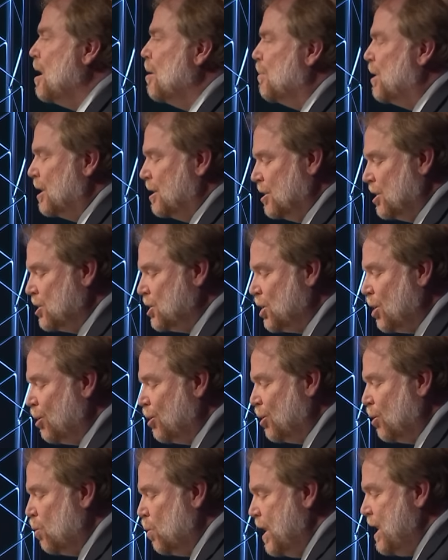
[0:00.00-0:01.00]
But in the
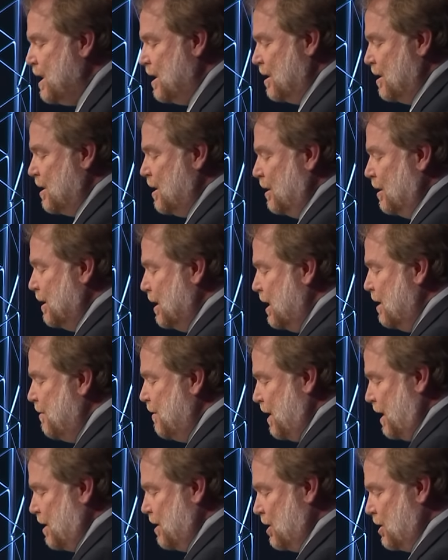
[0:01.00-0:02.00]
solar wind
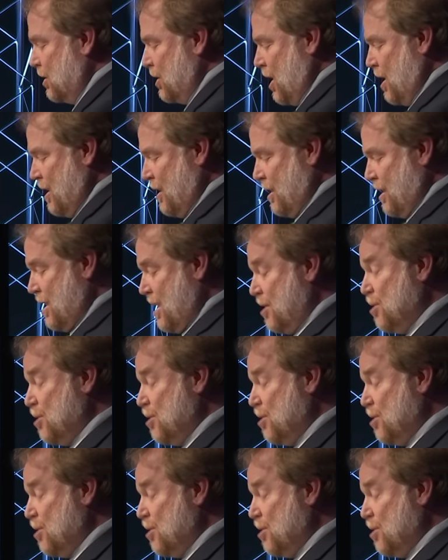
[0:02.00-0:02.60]
leaving the sun,